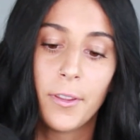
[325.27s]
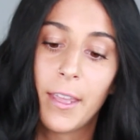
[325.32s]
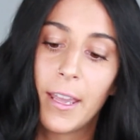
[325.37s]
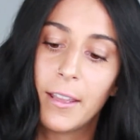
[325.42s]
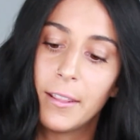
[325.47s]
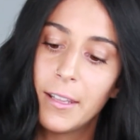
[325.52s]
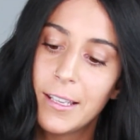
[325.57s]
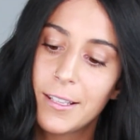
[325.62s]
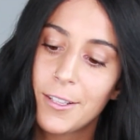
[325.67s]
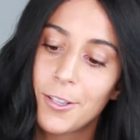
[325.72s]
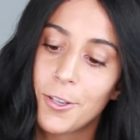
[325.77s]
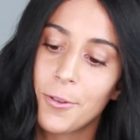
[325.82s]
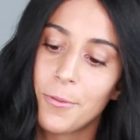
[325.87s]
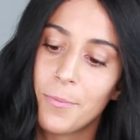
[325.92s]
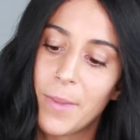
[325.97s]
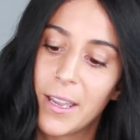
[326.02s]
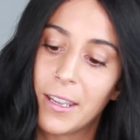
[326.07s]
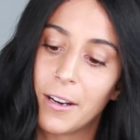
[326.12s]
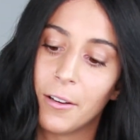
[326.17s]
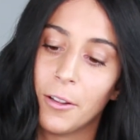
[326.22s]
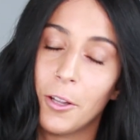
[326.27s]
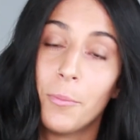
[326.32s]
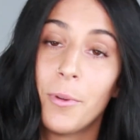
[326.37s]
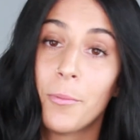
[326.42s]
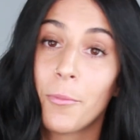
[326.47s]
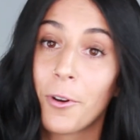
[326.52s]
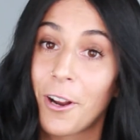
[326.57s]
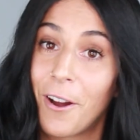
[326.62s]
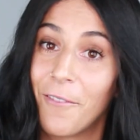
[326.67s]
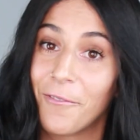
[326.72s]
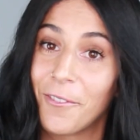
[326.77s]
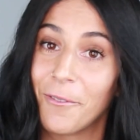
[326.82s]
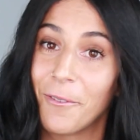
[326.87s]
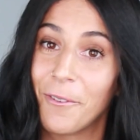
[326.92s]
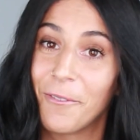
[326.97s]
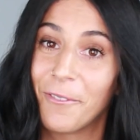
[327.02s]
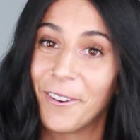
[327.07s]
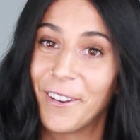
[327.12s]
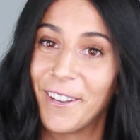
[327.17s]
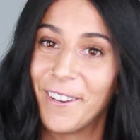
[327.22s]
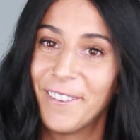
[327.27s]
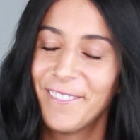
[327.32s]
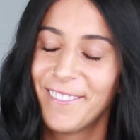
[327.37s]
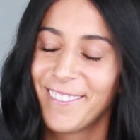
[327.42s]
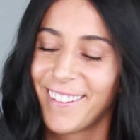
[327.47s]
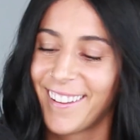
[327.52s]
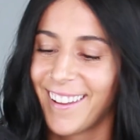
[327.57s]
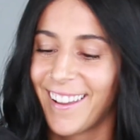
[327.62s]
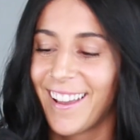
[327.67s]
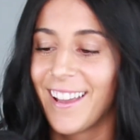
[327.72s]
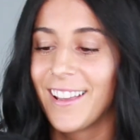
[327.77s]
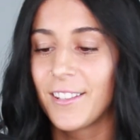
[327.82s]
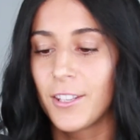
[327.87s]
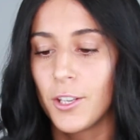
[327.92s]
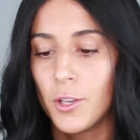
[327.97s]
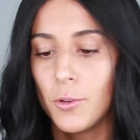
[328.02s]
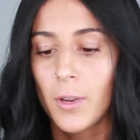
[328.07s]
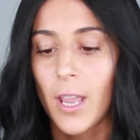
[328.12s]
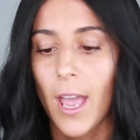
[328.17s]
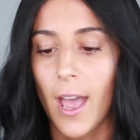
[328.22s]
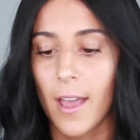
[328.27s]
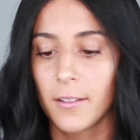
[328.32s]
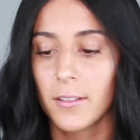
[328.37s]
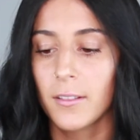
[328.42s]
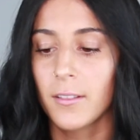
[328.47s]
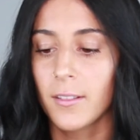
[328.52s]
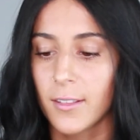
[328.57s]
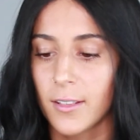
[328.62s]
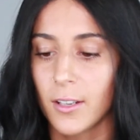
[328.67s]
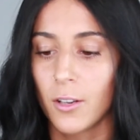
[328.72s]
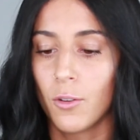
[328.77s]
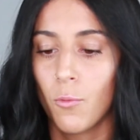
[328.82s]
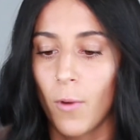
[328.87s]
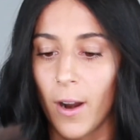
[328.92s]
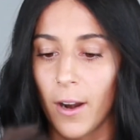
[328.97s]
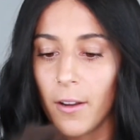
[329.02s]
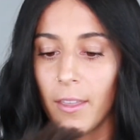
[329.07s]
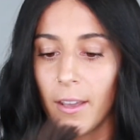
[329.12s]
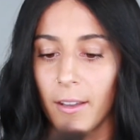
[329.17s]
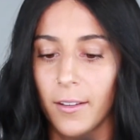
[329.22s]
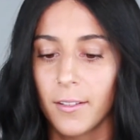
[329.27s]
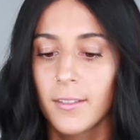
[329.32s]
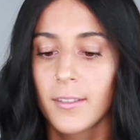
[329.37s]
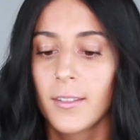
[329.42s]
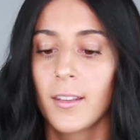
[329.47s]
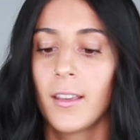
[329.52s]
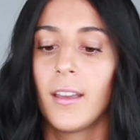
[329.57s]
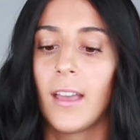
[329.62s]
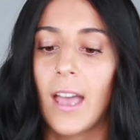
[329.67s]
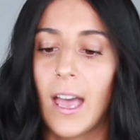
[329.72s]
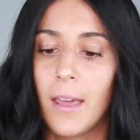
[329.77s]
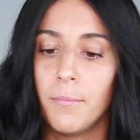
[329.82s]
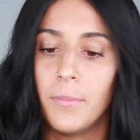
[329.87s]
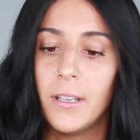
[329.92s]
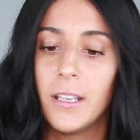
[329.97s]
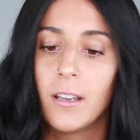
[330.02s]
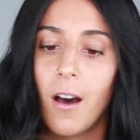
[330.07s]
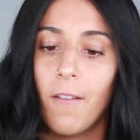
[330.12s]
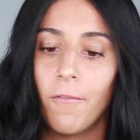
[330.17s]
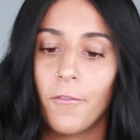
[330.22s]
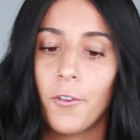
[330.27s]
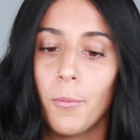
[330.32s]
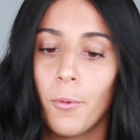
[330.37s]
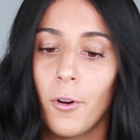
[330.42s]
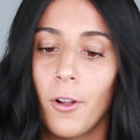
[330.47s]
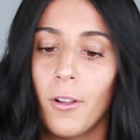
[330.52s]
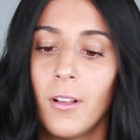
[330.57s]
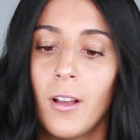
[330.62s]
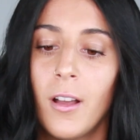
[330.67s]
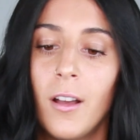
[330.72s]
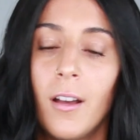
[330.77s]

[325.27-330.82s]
They at least do make it a little bit more comfortable for you, so you can still wear this and be comfortable.